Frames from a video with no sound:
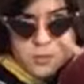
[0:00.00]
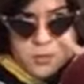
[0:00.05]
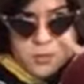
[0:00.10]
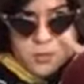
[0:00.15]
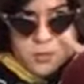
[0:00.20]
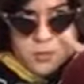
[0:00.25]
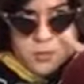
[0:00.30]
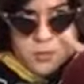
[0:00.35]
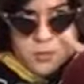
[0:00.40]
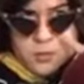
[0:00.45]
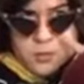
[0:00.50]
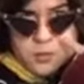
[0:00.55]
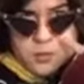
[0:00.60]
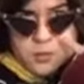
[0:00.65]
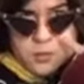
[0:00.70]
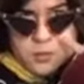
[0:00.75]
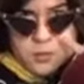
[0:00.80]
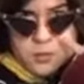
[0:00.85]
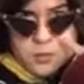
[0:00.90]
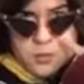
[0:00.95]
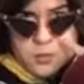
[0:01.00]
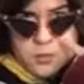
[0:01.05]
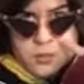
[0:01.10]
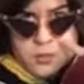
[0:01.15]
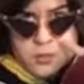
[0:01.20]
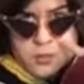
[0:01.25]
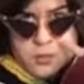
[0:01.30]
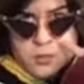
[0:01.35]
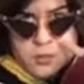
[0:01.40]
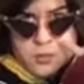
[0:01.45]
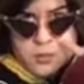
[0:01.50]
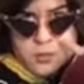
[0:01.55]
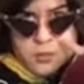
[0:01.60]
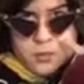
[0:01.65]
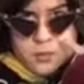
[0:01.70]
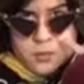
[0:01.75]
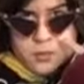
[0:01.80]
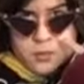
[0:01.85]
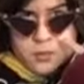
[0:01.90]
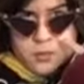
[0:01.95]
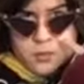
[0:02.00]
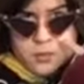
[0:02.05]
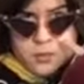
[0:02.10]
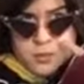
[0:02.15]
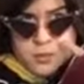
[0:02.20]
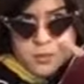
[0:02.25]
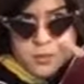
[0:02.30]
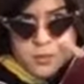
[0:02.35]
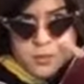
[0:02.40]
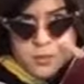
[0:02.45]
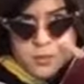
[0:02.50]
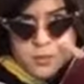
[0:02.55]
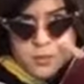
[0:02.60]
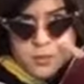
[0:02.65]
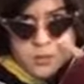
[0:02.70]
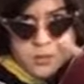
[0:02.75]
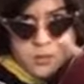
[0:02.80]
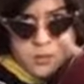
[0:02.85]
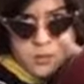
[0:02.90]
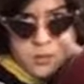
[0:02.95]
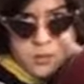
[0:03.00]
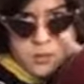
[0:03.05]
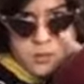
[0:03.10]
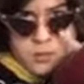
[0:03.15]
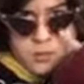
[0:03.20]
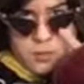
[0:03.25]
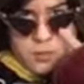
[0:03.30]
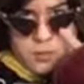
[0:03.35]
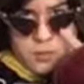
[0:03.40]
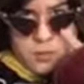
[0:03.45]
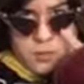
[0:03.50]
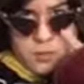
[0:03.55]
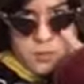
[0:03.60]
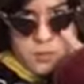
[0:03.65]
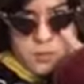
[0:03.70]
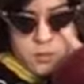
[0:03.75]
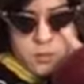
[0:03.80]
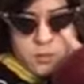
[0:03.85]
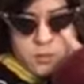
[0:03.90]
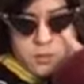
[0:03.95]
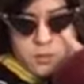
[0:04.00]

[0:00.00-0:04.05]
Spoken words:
[no speech]